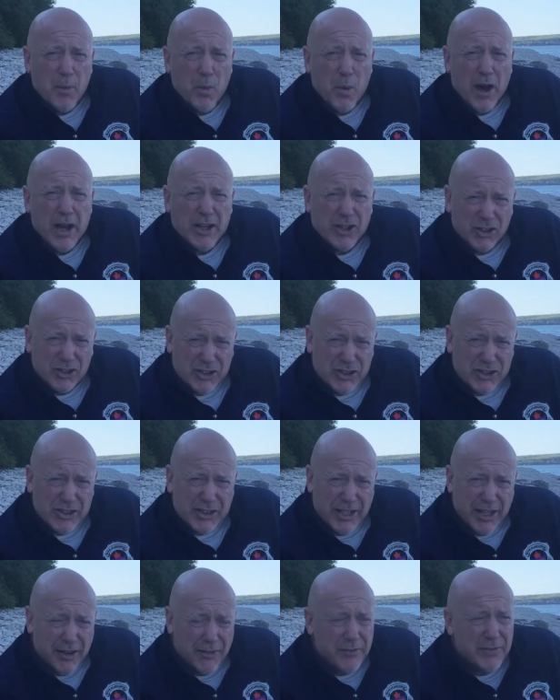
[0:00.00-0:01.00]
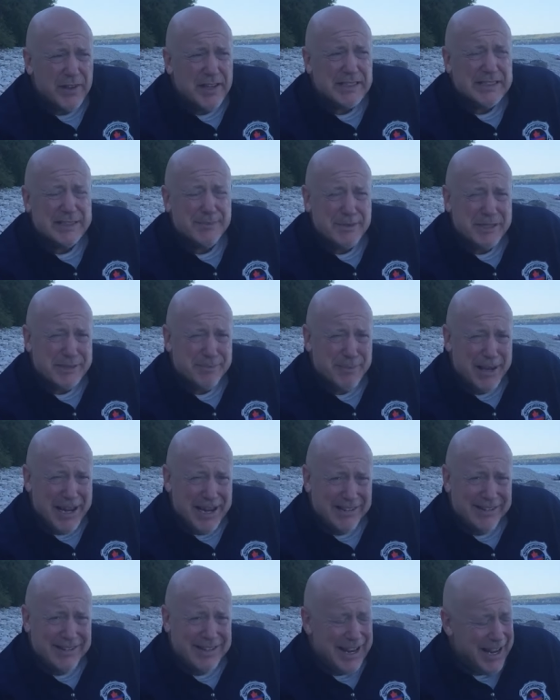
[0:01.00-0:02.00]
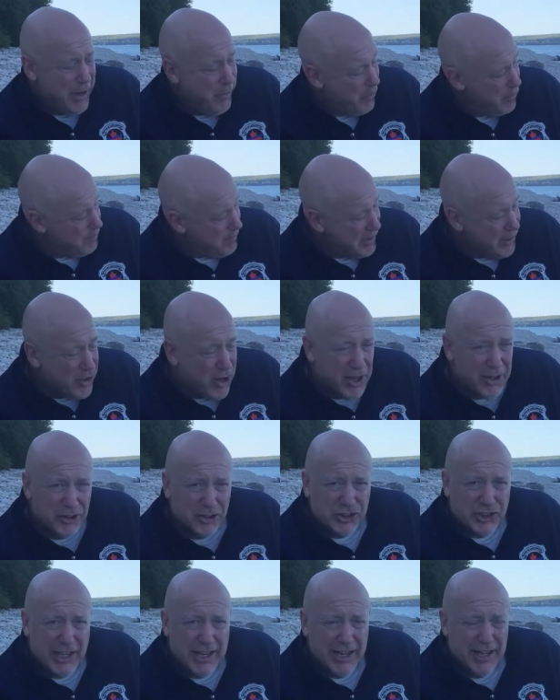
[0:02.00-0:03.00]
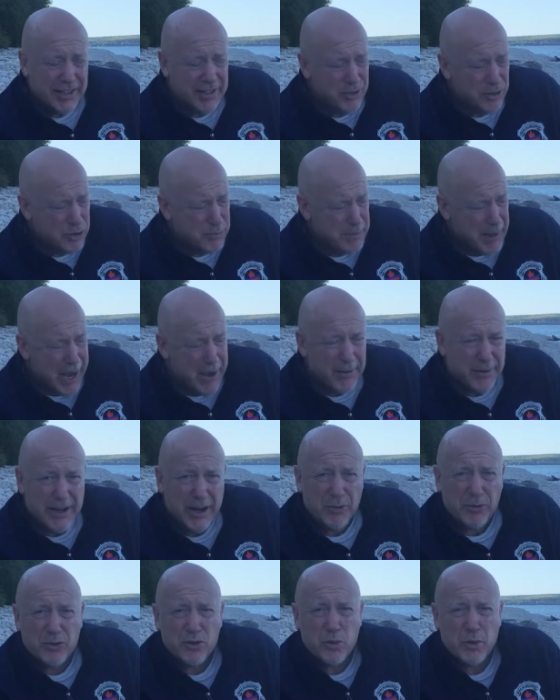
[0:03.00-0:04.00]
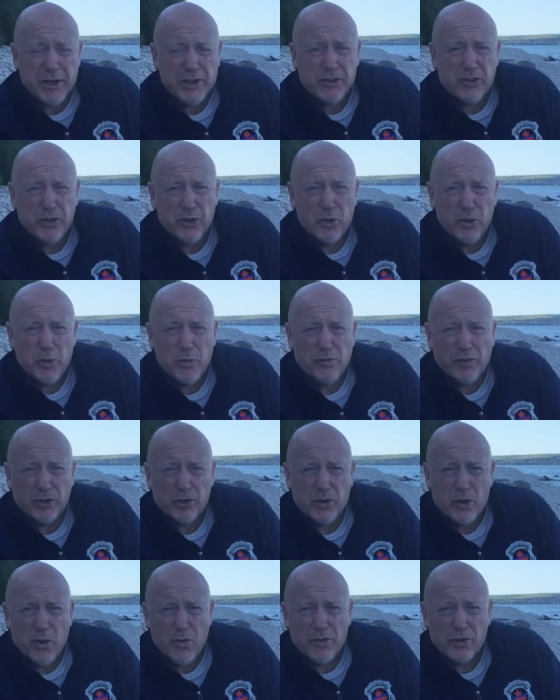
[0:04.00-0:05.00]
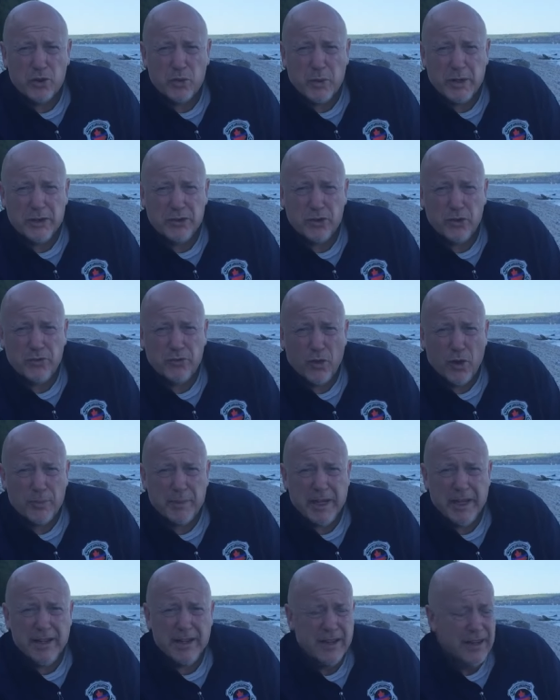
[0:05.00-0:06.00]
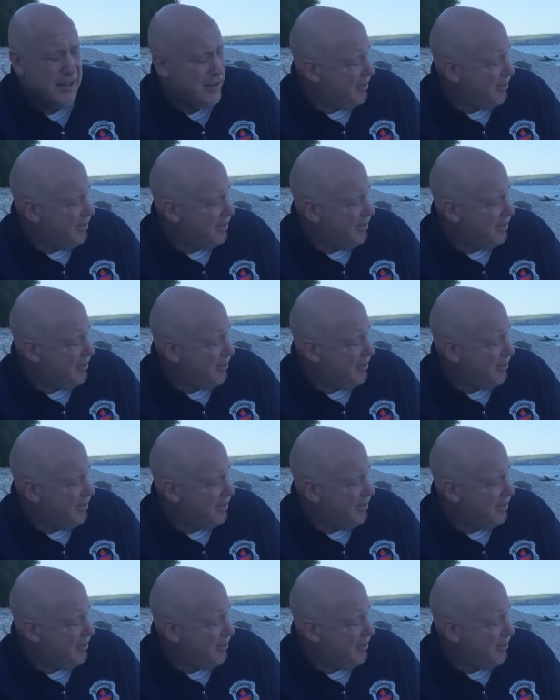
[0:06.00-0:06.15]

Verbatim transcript: waters of Isthmus Bay today with my daughter Jenna, who's pounding out 22 for over 22 for me,